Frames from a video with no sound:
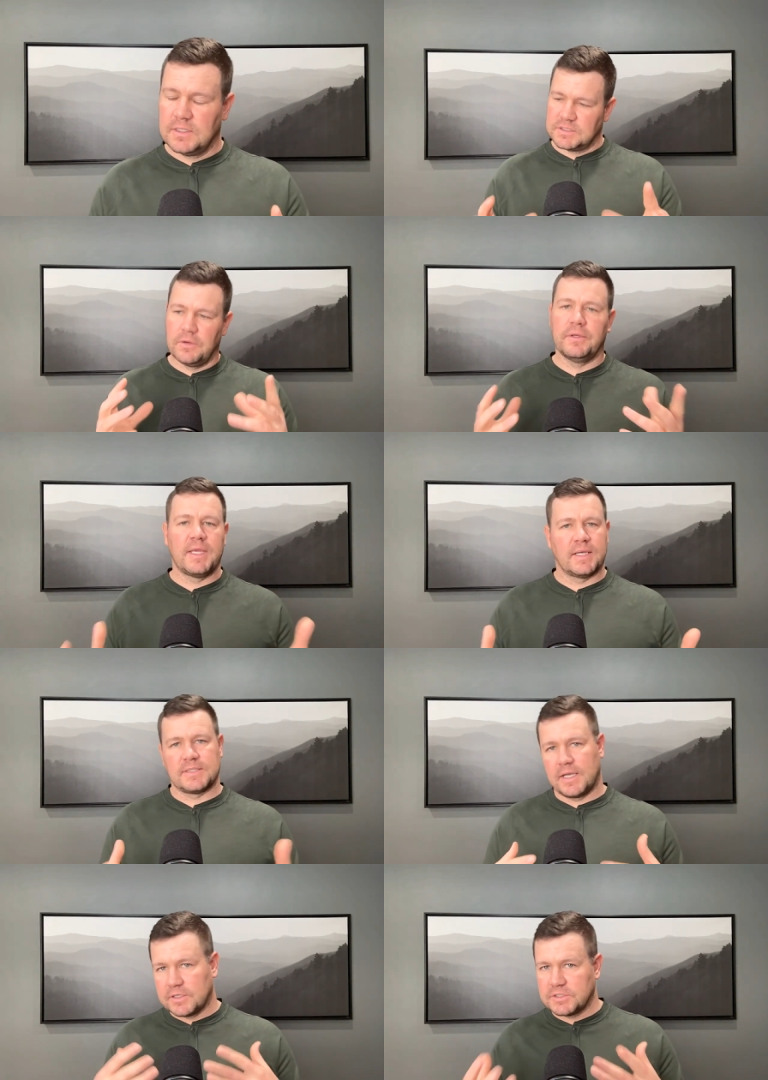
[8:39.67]
So
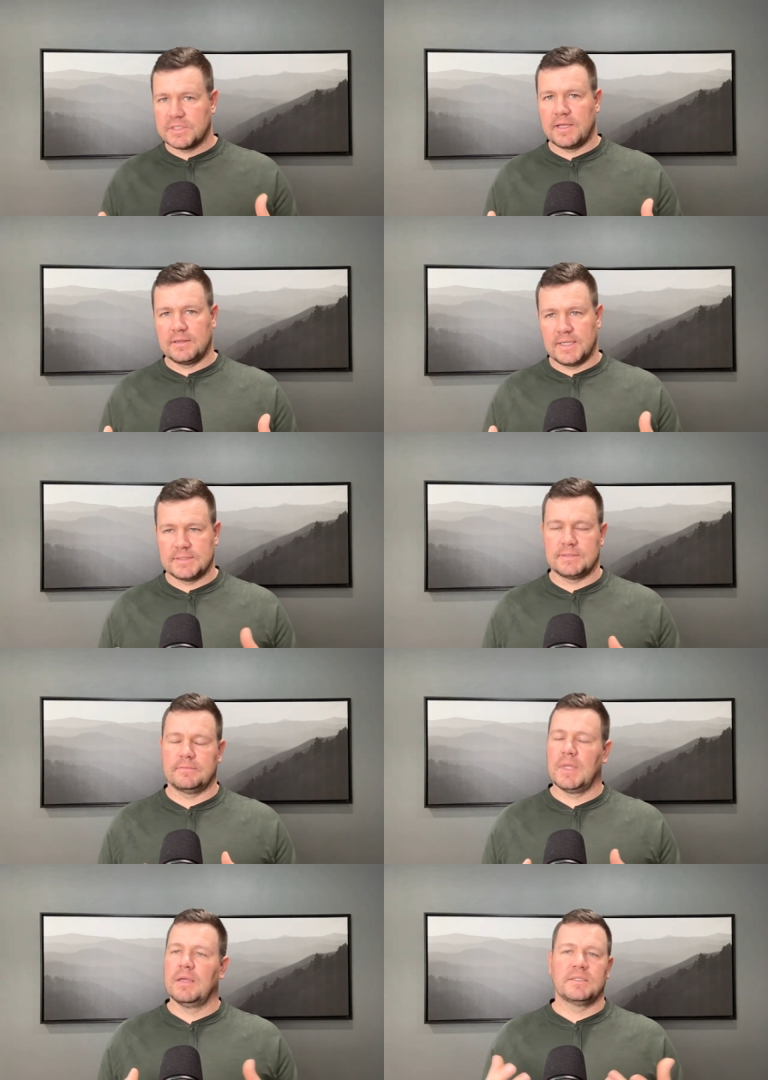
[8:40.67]
yes, I understand that's
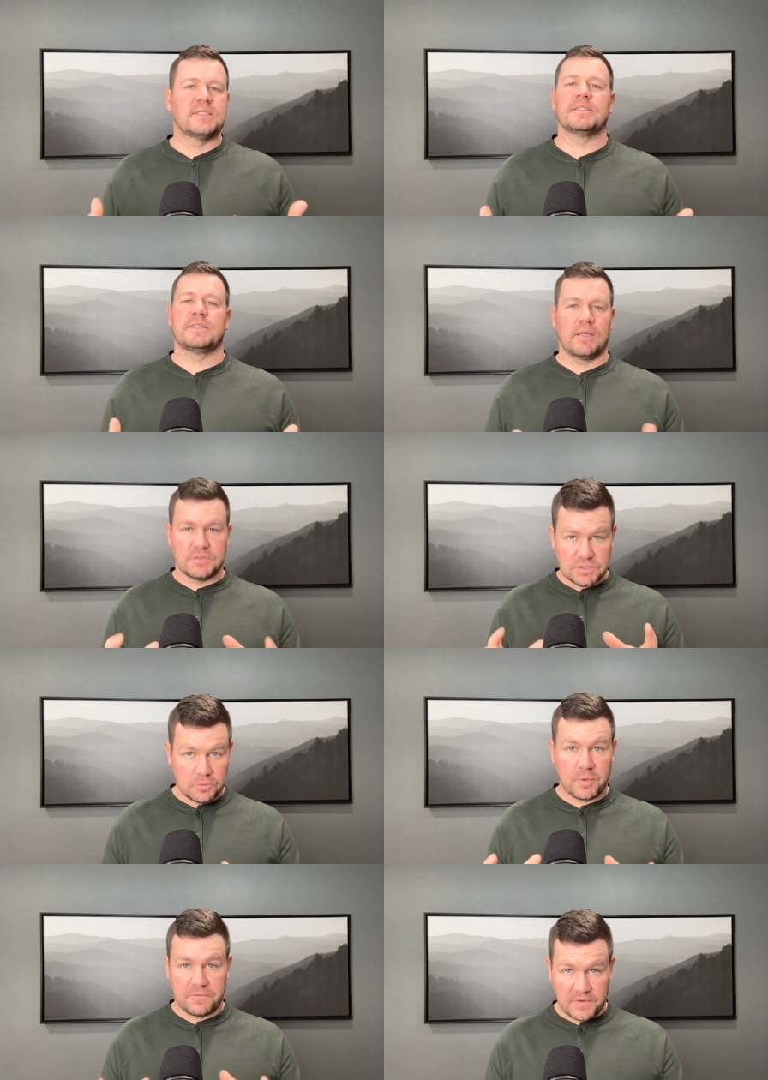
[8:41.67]
doesn't sound
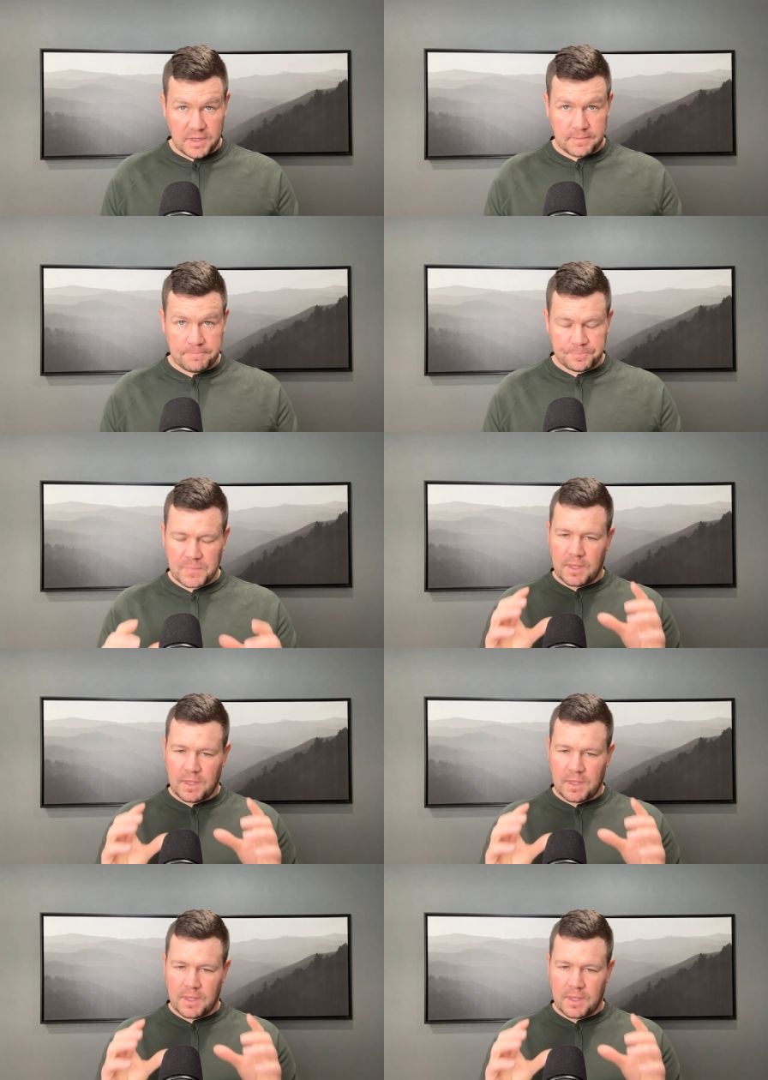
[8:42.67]
super fun,